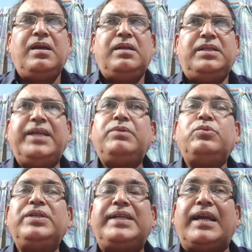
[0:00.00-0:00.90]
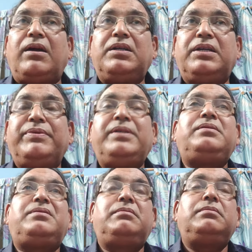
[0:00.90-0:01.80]
then we cannot
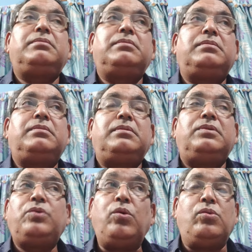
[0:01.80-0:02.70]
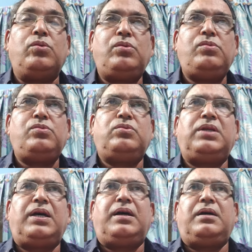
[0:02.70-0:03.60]
even know
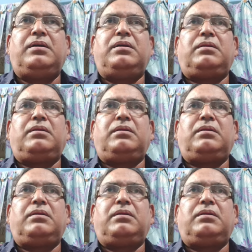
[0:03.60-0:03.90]
the